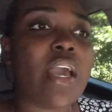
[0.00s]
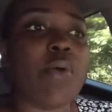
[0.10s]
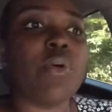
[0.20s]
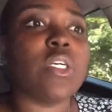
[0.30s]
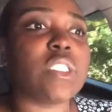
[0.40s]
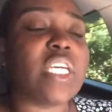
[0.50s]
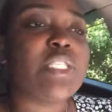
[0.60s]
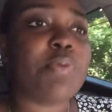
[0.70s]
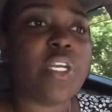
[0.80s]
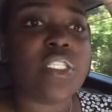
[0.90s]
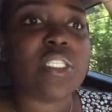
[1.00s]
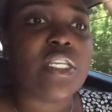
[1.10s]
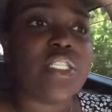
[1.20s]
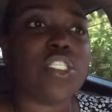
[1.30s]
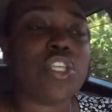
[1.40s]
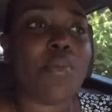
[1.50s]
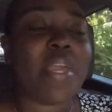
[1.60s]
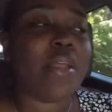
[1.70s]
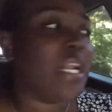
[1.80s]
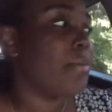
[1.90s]
was experiencing some
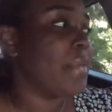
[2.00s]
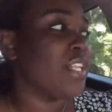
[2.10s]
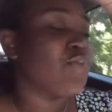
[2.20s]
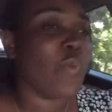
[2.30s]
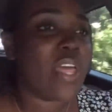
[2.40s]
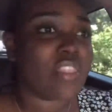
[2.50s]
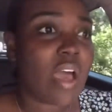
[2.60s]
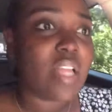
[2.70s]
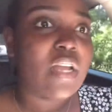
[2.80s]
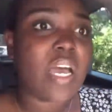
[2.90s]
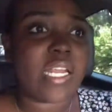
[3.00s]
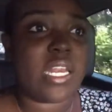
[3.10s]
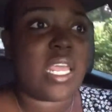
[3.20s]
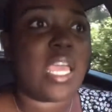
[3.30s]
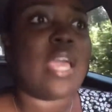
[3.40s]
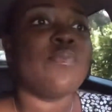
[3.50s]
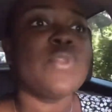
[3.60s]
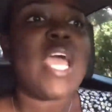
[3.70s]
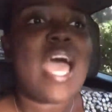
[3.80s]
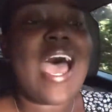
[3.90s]
inclement weather the other day,
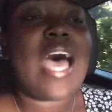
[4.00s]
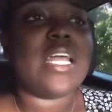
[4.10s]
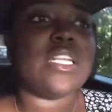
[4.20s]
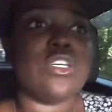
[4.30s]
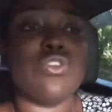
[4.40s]
and the